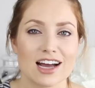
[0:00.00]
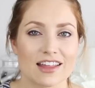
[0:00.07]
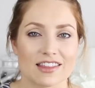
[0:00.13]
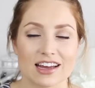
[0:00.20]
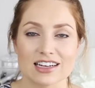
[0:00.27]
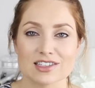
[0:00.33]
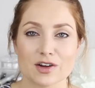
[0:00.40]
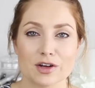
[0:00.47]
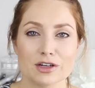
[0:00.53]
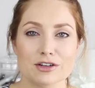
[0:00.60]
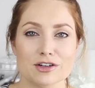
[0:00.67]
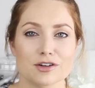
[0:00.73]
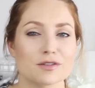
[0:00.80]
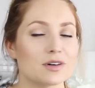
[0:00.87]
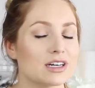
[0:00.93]
And that is all you
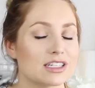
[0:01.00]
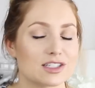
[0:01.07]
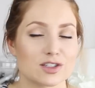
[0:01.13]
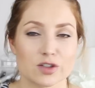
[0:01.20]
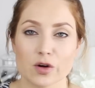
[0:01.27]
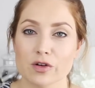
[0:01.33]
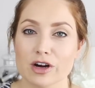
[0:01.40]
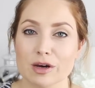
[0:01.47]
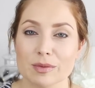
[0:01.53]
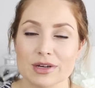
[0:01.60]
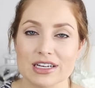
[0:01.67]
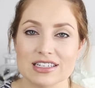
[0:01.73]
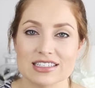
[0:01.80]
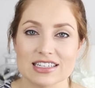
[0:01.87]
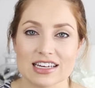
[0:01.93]
do. It's so
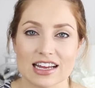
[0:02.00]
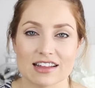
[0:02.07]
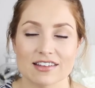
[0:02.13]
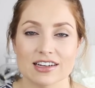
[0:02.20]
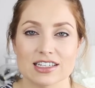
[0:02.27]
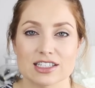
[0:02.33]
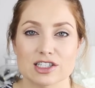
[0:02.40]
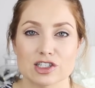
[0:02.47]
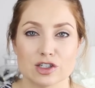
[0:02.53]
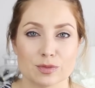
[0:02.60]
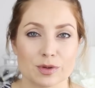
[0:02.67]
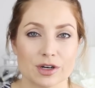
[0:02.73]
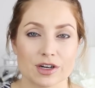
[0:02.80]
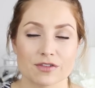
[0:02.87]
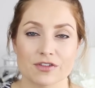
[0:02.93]
incredibly easy, and I think it's
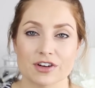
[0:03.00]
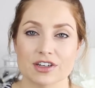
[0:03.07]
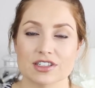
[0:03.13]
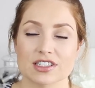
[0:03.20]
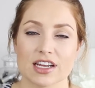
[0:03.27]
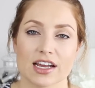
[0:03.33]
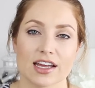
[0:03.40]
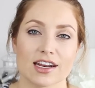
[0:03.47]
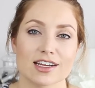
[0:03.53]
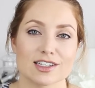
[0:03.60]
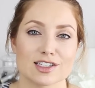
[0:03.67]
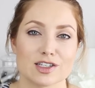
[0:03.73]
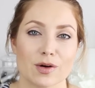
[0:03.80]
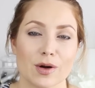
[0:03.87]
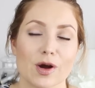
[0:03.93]
super good for your skin.
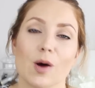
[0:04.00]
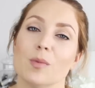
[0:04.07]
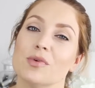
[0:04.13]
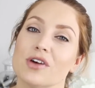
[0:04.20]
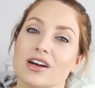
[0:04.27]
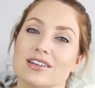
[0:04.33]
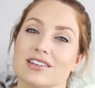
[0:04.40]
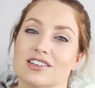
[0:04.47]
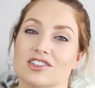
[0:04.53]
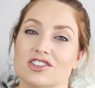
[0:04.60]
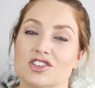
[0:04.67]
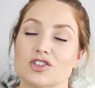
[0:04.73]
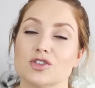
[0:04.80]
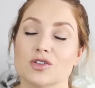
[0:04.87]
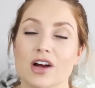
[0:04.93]
So I hope you guys can
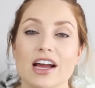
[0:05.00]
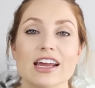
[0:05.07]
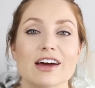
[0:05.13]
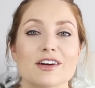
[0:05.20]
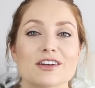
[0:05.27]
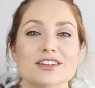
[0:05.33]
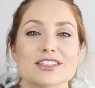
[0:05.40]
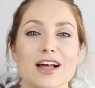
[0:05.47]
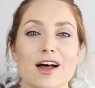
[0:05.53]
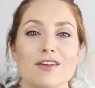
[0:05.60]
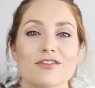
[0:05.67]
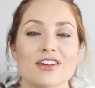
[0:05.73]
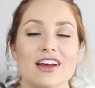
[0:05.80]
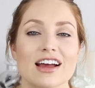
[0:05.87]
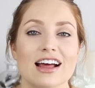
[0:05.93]
try it out
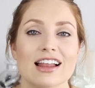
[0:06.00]
yourself.